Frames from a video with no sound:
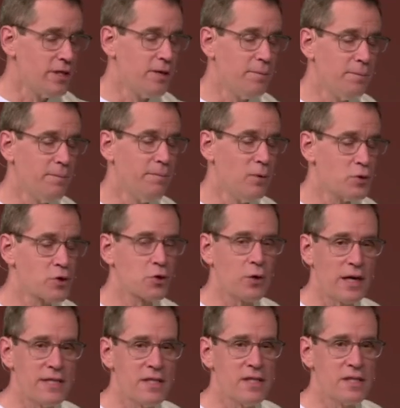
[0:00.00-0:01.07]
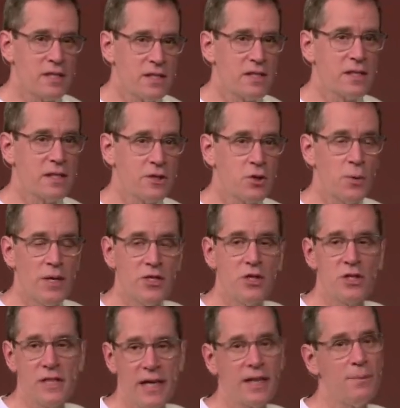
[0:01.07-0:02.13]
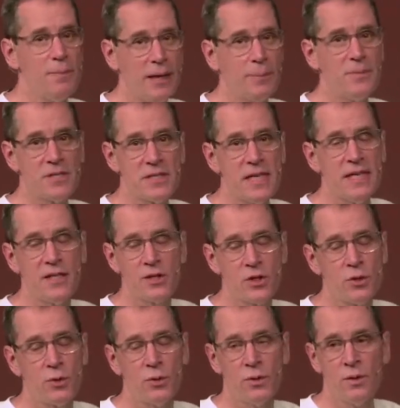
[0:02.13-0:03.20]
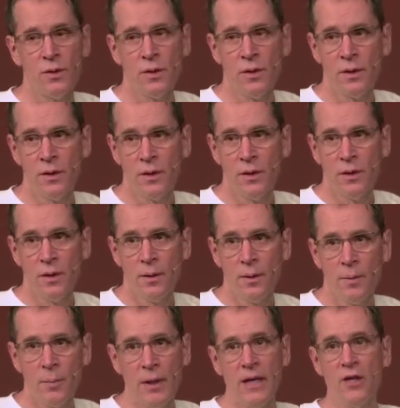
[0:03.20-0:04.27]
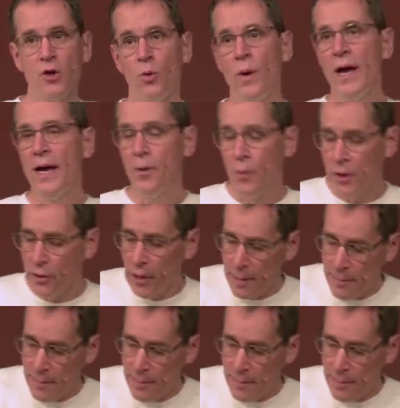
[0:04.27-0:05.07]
in the most crisis situations, I can make mistakes too. But either way, whether